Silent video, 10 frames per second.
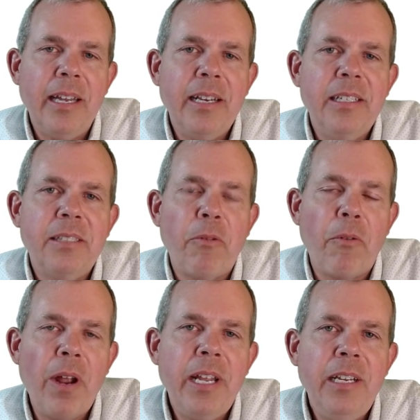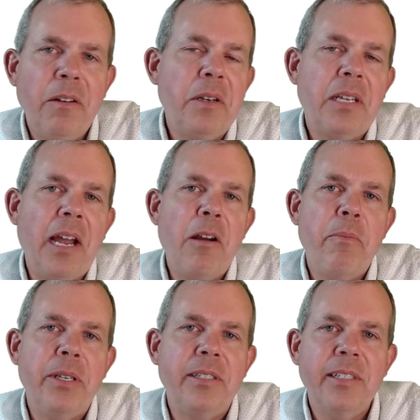That is running your entire
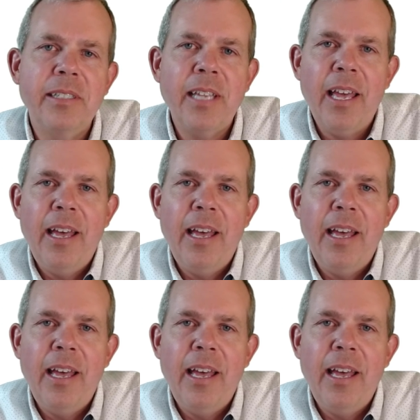business